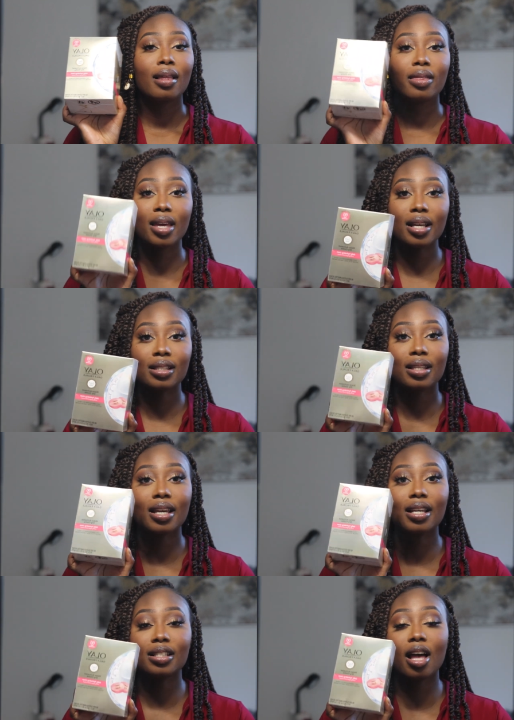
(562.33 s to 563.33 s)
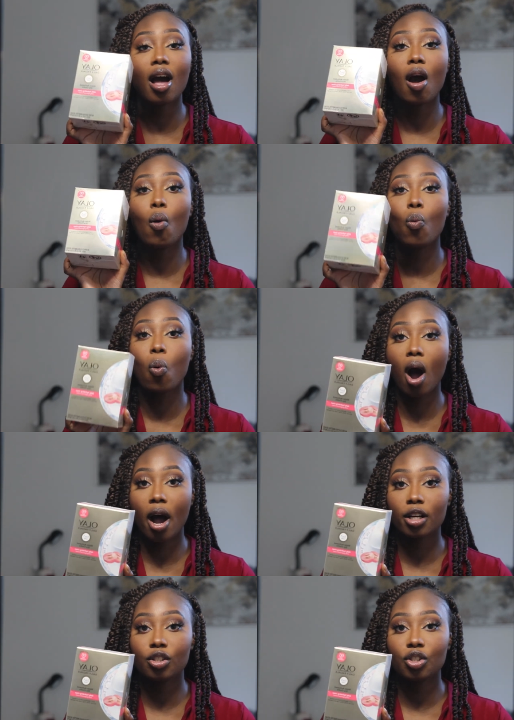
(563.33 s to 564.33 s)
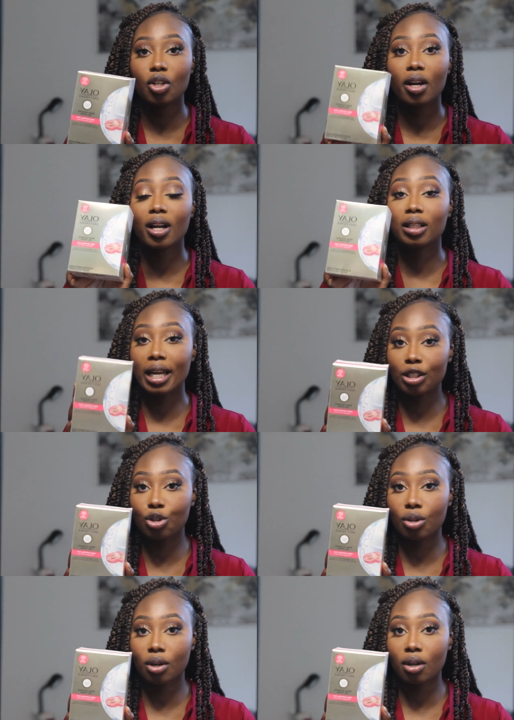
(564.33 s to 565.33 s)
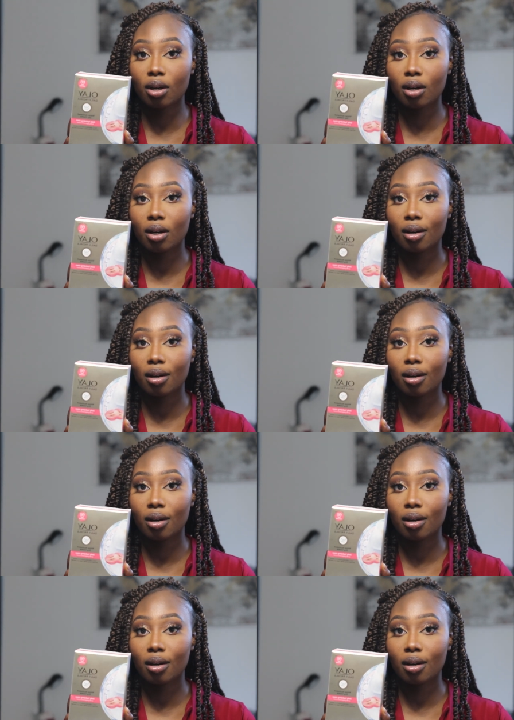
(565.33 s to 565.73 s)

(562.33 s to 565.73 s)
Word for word: This is a wash cleanser